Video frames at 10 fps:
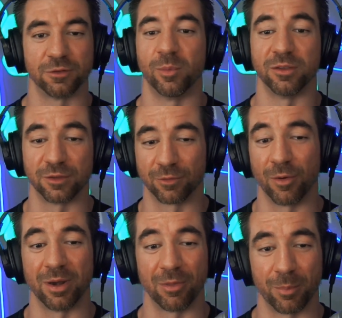some of the stuff
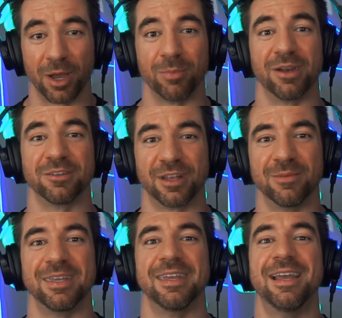coming down the pipeline is going
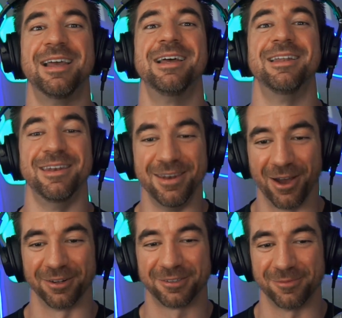to be
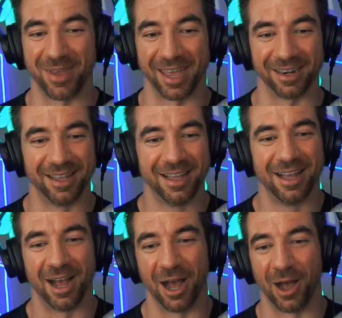nuts, man.
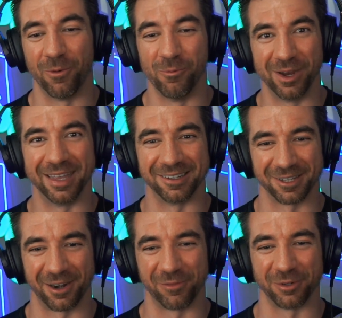Uh, really
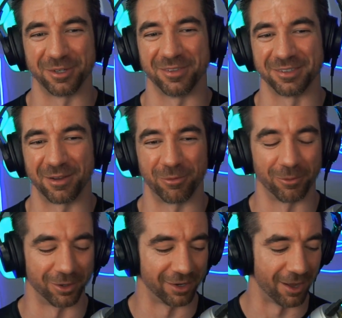excited for some of the stuff we're
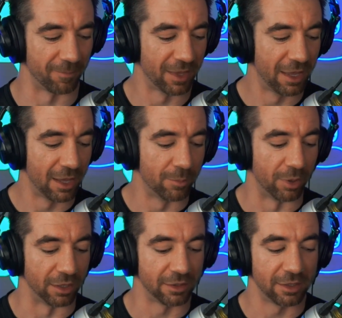working on,
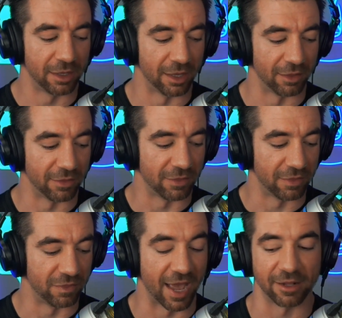but uh,
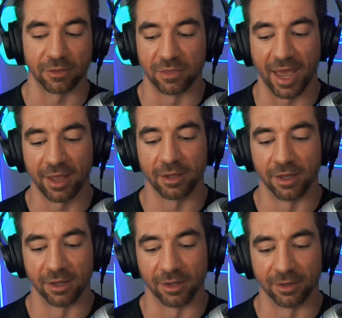that that
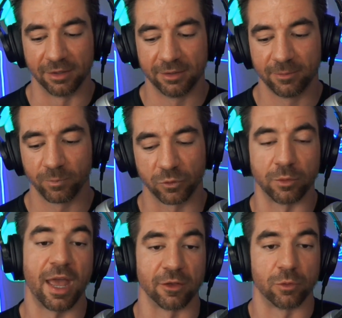uh, so
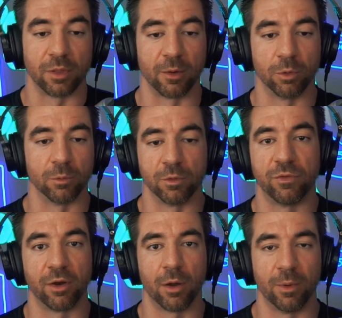yeah, so like we're we're
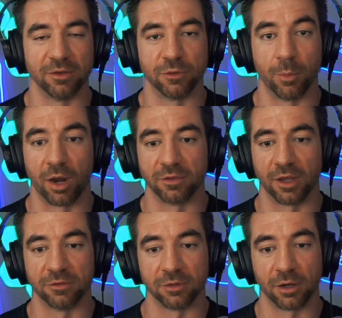figuring out ways to
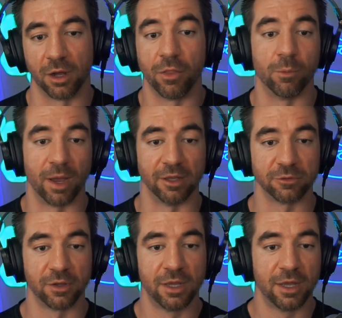monetize it other
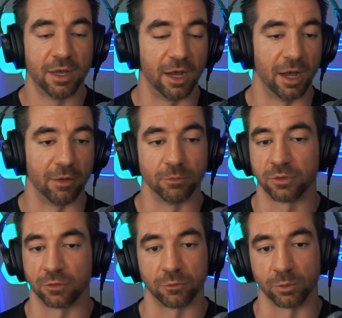ways, uh,
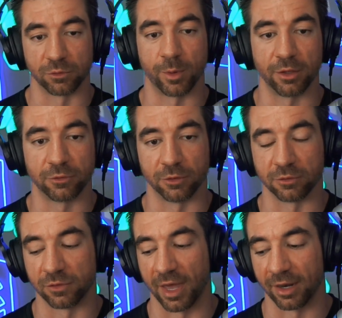such as with
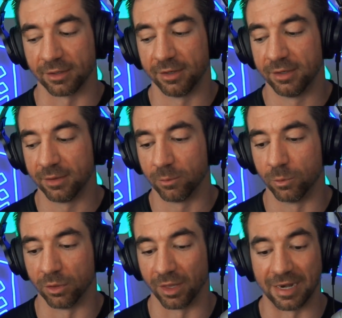sponsors that
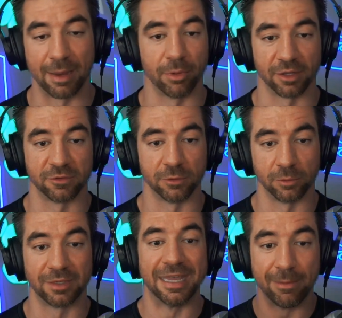will enable us to
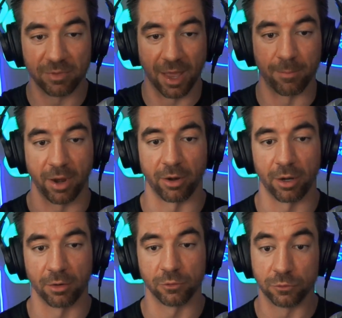keep that
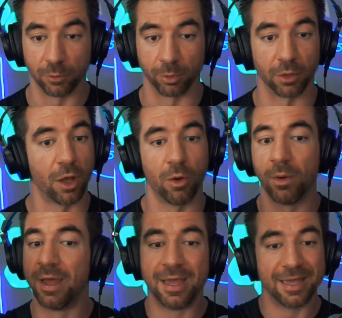barrier super
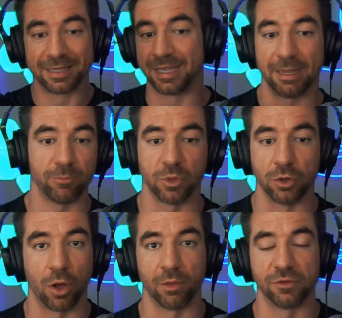low, keep the
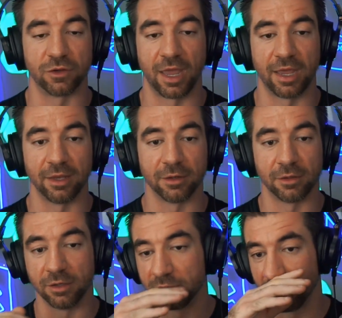knowledge gate
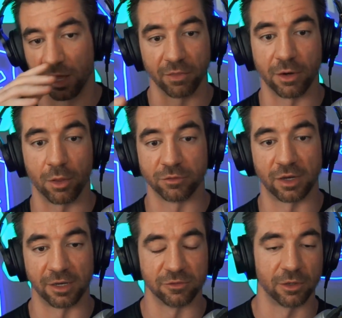uh, the knowledge getting